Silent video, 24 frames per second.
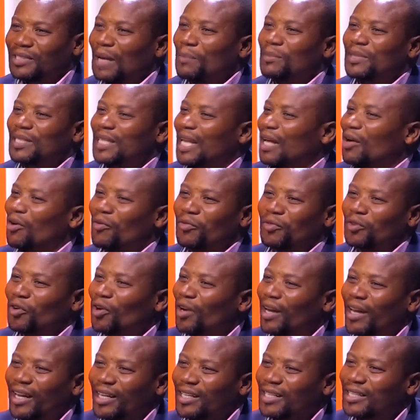is lack of
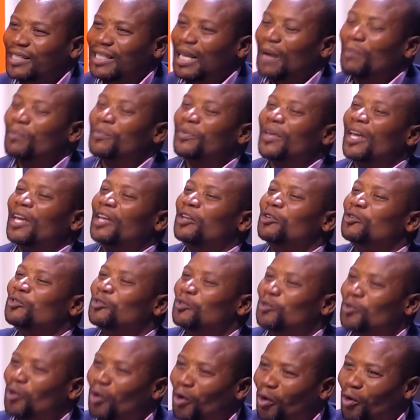knowledge. Some they
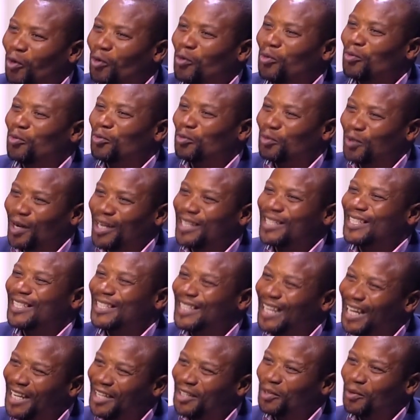know what they
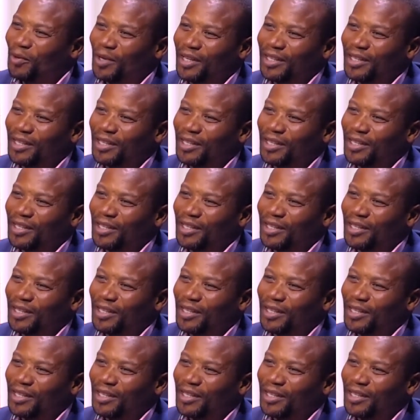are doing.